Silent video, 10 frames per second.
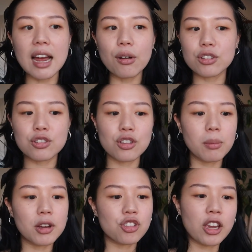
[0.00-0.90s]
out on so
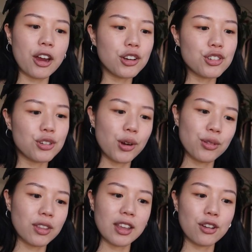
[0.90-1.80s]
much character growth
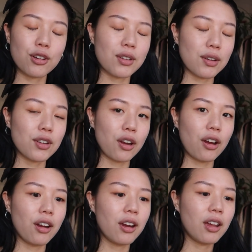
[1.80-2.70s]
that they could have given
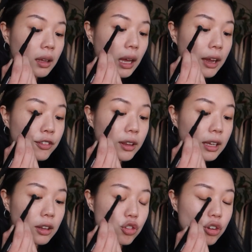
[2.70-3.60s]
her. I feel
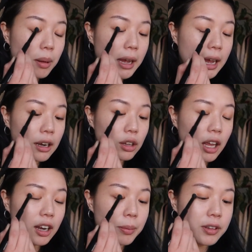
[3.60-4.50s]
like the drama had a
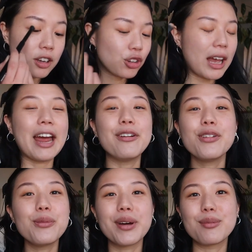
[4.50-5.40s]
lot of potential. I don't
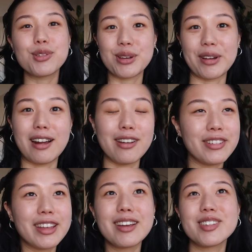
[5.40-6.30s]
know what I'm doing right now. I
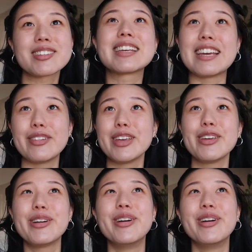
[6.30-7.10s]
feel like I'm just giving you